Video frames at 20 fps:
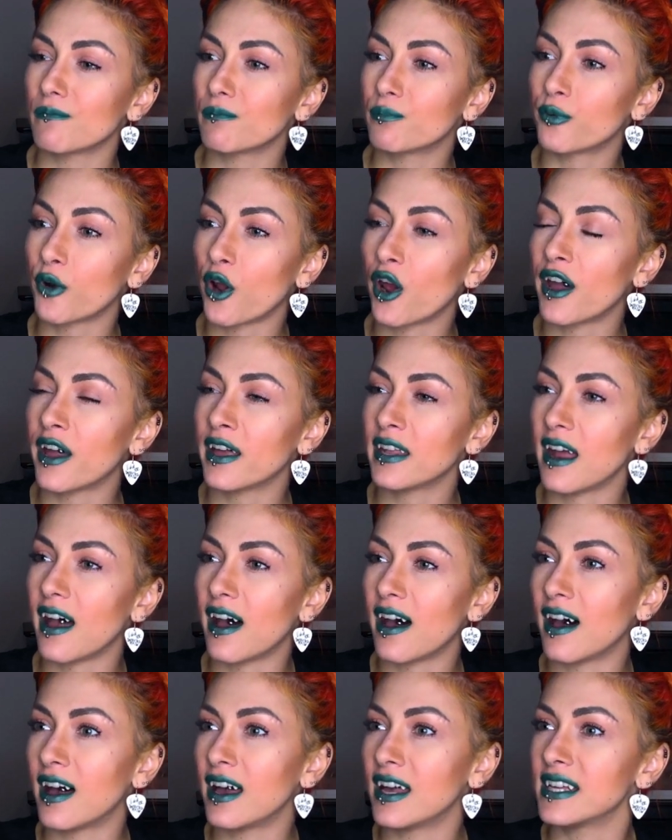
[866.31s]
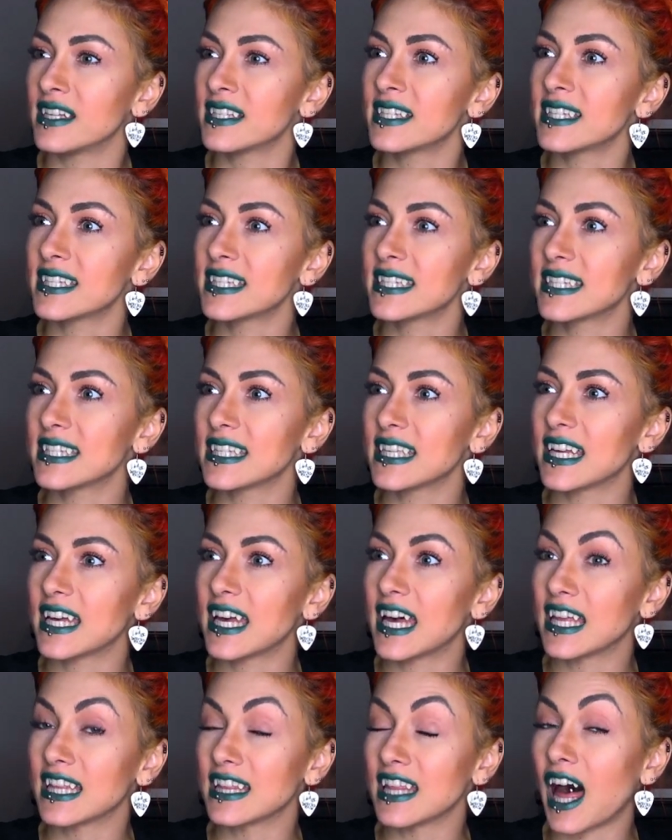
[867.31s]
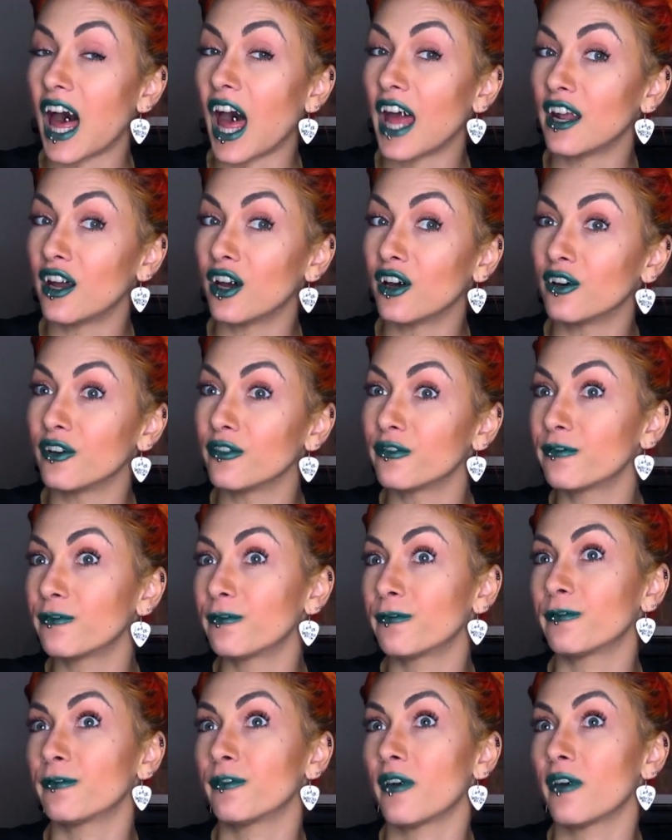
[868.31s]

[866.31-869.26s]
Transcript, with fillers: brought us a lot of